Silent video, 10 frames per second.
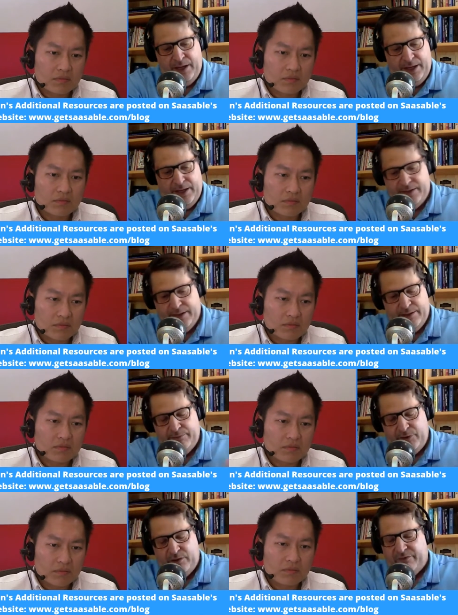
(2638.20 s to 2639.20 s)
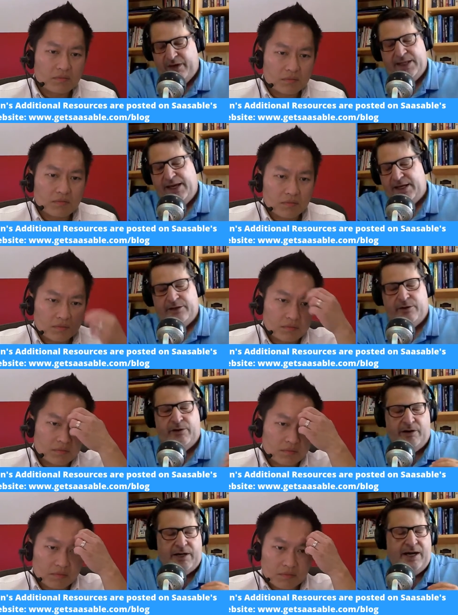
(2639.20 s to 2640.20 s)
Speaker 1: and uh, you can find that
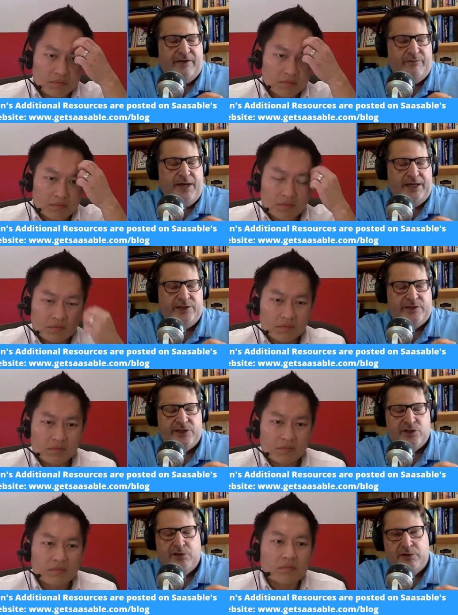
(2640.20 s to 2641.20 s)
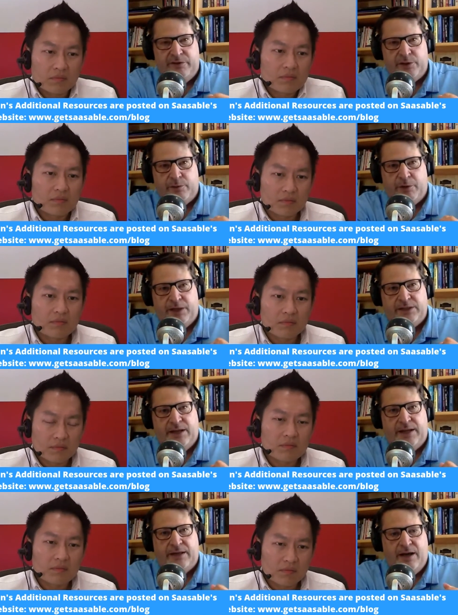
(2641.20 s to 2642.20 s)
on our archive page at
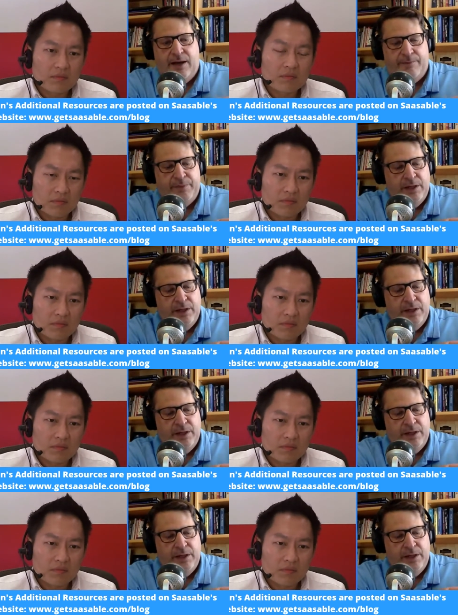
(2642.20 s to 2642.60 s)
thesoulofenterprise.com.